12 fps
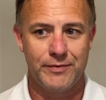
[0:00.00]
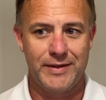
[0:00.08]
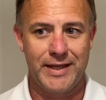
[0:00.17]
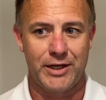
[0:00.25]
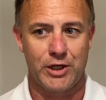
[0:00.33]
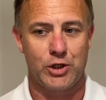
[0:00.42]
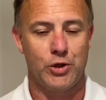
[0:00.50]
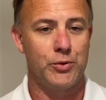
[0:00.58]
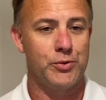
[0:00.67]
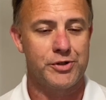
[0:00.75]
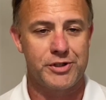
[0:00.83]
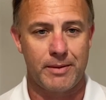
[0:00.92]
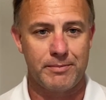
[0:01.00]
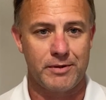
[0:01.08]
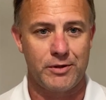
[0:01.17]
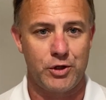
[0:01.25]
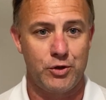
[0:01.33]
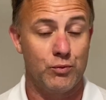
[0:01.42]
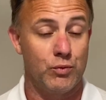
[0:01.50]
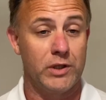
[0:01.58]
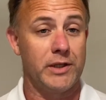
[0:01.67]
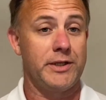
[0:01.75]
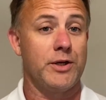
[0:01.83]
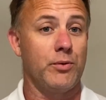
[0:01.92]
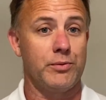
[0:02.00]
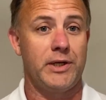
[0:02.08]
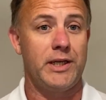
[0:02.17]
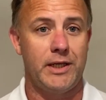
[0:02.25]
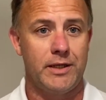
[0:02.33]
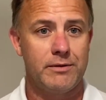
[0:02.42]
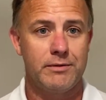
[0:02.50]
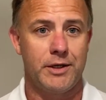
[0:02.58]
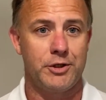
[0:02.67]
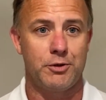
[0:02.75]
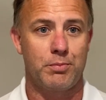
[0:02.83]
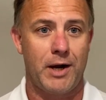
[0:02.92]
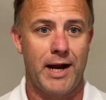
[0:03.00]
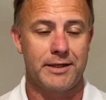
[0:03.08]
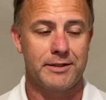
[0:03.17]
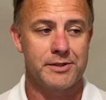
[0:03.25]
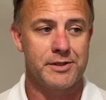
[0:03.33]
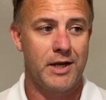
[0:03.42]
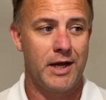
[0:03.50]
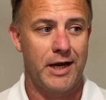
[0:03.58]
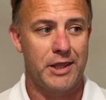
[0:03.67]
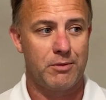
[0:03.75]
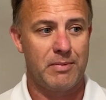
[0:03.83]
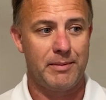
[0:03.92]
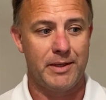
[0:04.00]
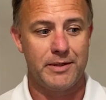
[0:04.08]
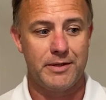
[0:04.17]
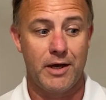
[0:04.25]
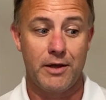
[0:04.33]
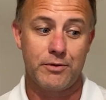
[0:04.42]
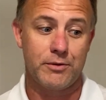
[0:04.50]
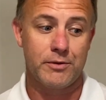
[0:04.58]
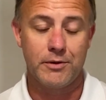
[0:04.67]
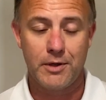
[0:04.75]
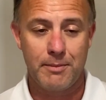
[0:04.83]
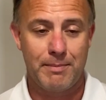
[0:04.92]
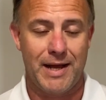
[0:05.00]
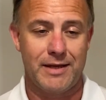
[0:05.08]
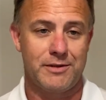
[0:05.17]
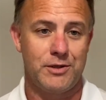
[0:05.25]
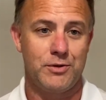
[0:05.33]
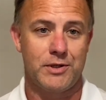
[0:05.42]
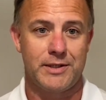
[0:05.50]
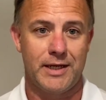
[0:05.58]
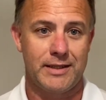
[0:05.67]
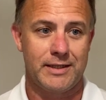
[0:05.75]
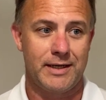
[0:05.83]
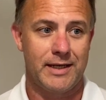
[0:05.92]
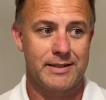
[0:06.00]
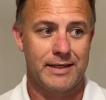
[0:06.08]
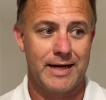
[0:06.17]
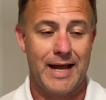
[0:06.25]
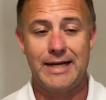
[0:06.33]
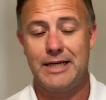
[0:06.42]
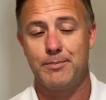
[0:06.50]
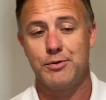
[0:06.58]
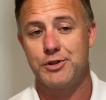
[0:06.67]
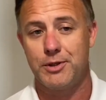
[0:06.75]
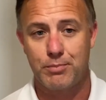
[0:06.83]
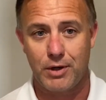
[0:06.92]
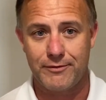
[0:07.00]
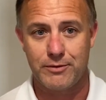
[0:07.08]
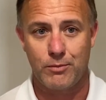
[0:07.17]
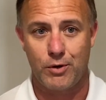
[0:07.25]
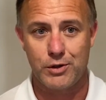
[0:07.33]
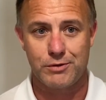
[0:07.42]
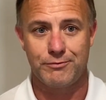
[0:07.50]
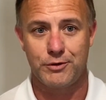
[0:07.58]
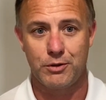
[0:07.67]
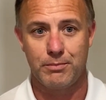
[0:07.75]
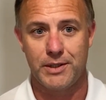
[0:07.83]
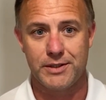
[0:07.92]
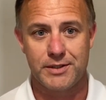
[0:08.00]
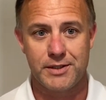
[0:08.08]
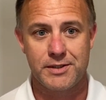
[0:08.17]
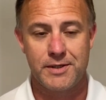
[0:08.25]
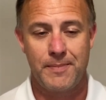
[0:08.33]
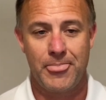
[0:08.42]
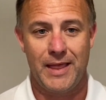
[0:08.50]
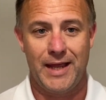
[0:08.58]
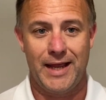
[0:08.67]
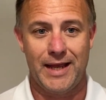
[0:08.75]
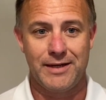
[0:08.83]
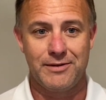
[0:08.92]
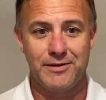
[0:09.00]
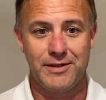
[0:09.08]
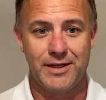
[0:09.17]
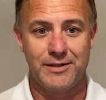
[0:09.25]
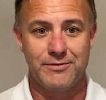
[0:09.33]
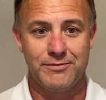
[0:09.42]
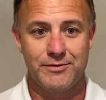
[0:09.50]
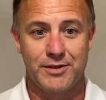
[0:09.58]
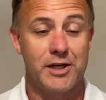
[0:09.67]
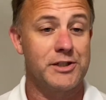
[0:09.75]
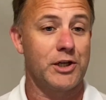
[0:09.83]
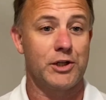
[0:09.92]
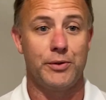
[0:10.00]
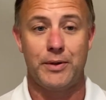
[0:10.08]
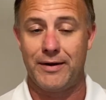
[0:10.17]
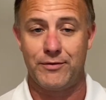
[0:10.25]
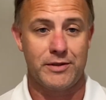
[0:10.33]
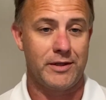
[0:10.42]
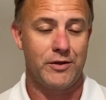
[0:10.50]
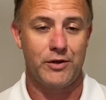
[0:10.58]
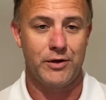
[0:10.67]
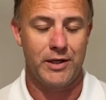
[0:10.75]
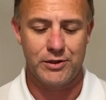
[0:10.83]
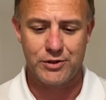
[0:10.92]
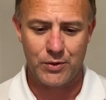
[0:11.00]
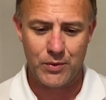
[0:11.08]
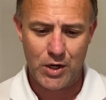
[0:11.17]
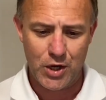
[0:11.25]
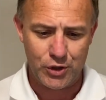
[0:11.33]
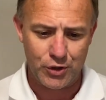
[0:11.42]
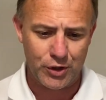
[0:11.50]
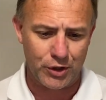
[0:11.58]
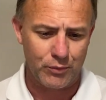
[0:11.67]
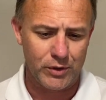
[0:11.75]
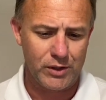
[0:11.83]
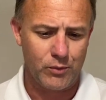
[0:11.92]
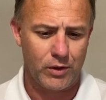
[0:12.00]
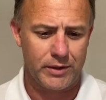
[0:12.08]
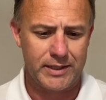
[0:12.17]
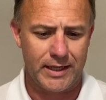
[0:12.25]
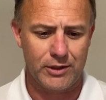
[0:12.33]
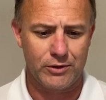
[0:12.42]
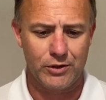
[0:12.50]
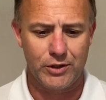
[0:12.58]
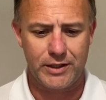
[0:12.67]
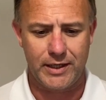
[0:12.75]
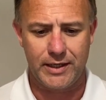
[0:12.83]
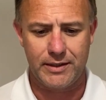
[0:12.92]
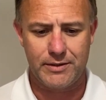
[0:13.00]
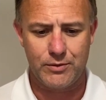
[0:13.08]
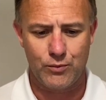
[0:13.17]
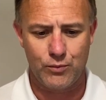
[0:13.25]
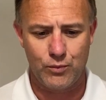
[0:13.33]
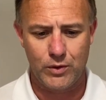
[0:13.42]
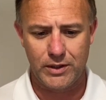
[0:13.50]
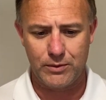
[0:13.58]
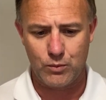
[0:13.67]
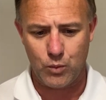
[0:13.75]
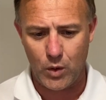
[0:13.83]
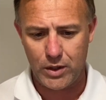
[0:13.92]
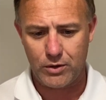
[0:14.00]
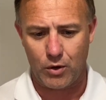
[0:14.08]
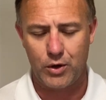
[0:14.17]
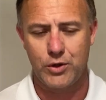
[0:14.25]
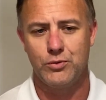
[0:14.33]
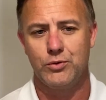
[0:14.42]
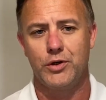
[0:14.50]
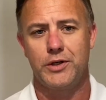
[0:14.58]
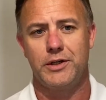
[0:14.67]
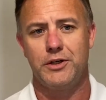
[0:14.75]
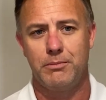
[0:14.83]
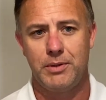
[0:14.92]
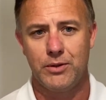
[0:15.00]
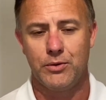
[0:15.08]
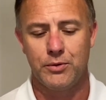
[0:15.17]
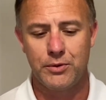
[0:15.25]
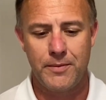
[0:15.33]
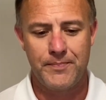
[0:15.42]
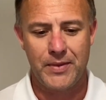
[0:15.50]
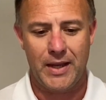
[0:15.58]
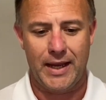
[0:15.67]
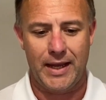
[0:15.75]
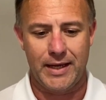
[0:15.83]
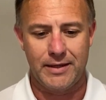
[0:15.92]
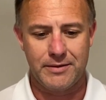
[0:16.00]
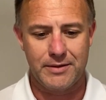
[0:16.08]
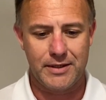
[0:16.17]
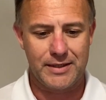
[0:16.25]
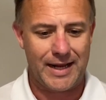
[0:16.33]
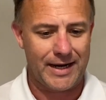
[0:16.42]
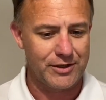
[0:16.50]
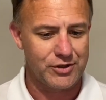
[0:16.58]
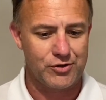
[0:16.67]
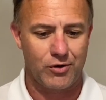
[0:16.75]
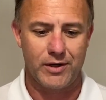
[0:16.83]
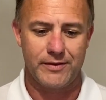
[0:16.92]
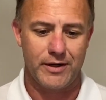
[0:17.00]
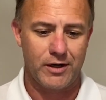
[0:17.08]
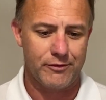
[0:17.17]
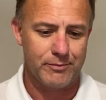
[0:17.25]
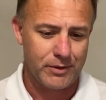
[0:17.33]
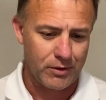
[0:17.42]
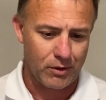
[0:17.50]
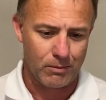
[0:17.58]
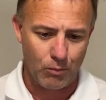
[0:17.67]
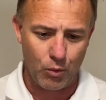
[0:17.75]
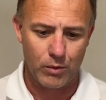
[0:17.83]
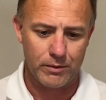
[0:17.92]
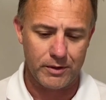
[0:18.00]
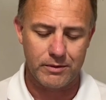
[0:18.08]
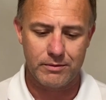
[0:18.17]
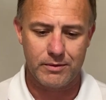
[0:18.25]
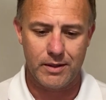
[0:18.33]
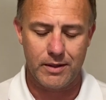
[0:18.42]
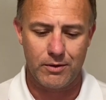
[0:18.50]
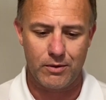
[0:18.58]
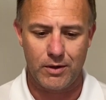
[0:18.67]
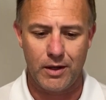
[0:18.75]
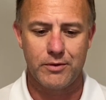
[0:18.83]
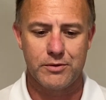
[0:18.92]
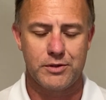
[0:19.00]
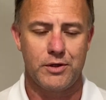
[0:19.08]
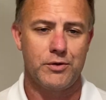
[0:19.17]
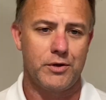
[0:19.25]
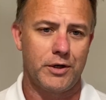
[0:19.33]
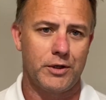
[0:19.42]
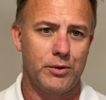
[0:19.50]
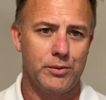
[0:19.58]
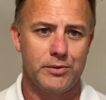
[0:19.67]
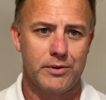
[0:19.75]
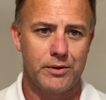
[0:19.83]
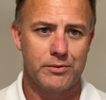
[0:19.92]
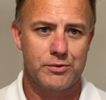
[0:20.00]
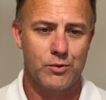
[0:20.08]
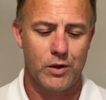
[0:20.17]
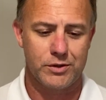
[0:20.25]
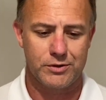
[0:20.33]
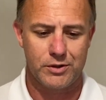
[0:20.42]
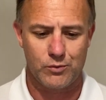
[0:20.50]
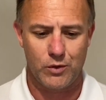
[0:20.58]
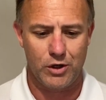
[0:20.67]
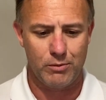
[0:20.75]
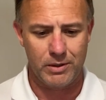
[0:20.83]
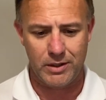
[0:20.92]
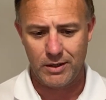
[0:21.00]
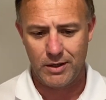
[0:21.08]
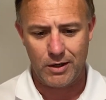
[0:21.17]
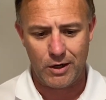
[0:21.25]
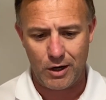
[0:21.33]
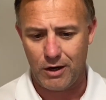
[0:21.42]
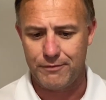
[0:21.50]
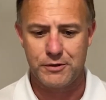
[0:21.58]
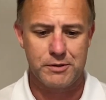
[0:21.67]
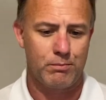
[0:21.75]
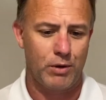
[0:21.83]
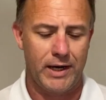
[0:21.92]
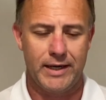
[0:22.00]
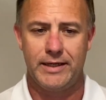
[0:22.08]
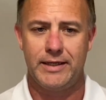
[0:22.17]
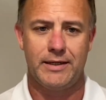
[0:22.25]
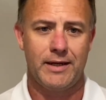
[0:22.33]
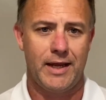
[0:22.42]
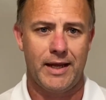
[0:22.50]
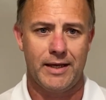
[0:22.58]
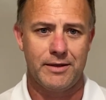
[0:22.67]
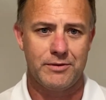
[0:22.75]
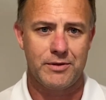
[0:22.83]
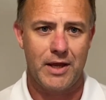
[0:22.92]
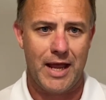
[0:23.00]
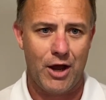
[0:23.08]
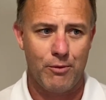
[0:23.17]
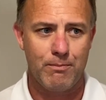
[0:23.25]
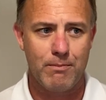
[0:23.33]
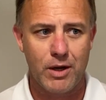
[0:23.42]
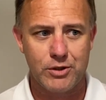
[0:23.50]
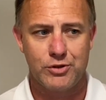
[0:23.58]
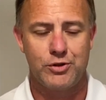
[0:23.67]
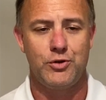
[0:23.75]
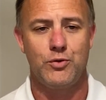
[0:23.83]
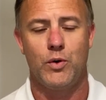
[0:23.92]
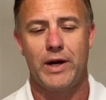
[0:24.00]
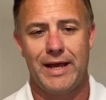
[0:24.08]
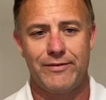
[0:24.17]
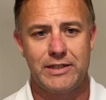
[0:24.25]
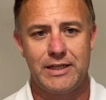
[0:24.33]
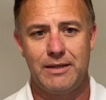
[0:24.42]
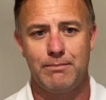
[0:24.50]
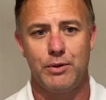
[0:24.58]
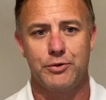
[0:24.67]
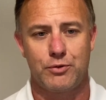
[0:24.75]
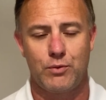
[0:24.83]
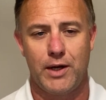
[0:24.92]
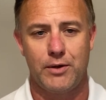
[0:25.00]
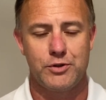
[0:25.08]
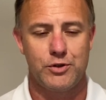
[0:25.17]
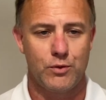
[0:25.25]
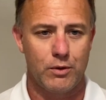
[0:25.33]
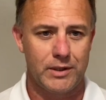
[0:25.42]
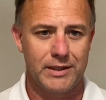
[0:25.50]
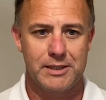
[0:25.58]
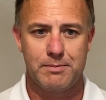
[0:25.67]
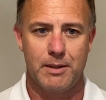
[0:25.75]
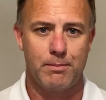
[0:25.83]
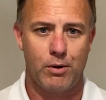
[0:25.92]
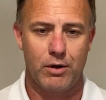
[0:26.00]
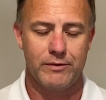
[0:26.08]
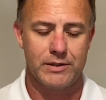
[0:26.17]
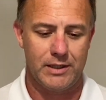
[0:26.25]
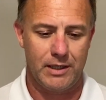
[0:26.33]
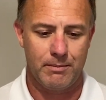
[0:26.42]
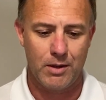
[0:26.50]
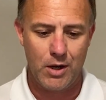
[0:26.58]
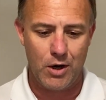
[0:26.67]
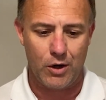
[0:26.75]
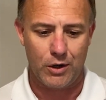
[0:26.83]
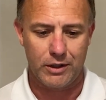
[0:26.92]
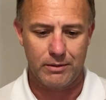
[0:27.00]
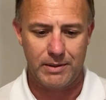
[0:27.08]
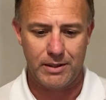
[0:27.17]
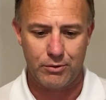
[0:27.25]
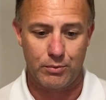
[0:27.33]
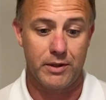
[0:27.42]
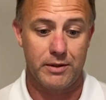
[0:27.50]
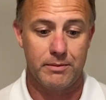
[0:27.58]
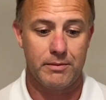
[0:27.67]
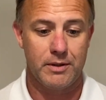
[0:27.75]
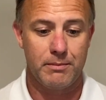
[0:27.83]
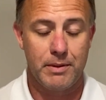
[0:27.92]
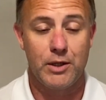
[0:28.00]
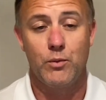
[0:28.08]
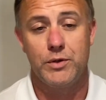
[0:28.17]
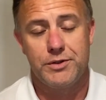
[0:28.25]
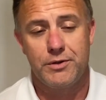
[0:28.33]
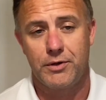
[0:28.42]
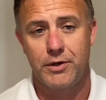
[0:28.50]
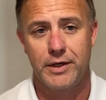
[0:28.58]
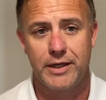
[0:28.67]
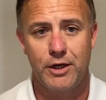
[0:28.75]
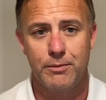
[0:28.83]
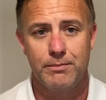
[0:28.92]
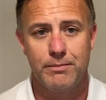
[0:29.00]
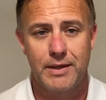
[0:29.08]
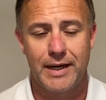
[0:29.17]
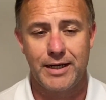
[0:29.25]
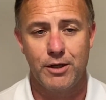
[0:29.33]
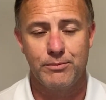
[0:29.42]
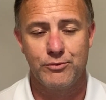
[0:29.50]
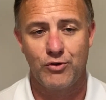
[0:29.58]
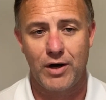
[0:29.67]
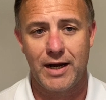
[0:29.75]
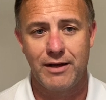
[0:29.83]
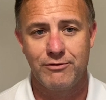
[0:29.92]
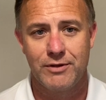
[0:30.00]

it includes something that you really don't need in your practice. And there may be another path that you can take that nets a 90% profit margin for your business, and it does include everything that you need. So you're going to really want to take a look at really what are you looking to build, and kind of starting that off. And there are others that you can include in those questions as well, but office branding and how much do you want to have a team built around you, or at least be a part of a team, are going to be three of the big ones that are going to help drive